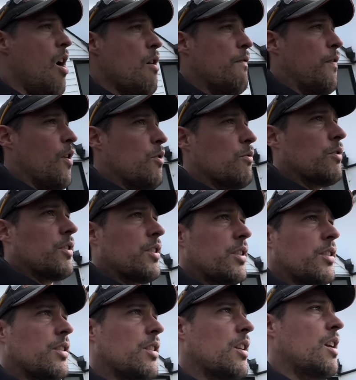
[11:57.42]
Hi
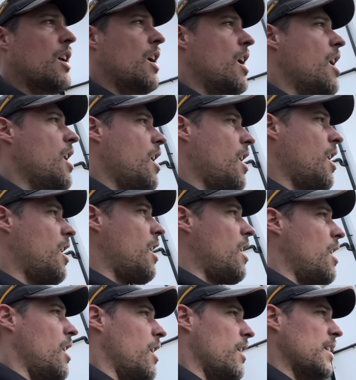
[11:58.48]
folks,
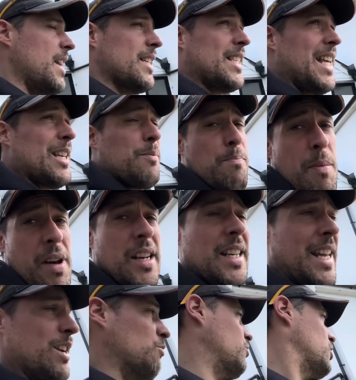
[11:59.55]
yes, that's
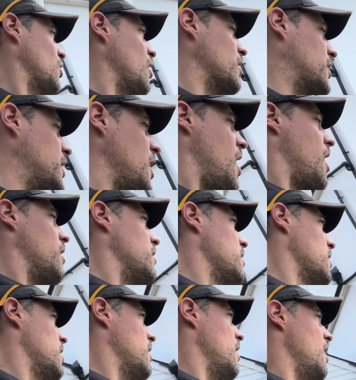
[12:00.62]
Monday on site
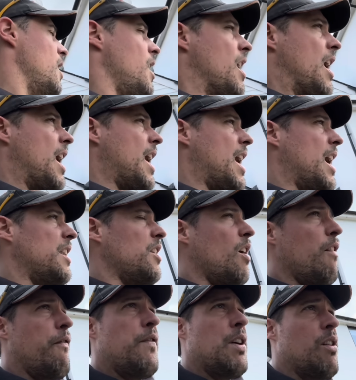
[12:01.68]
done, and
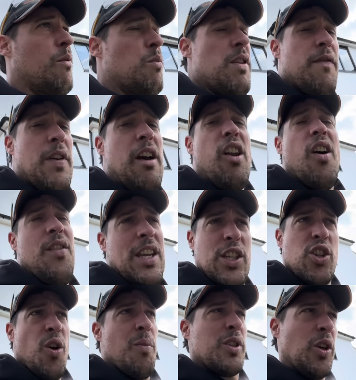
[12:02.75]
we feel like this
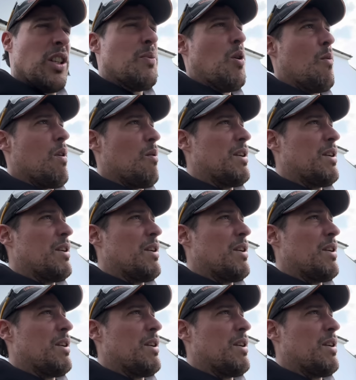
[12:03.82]
job has got to the point where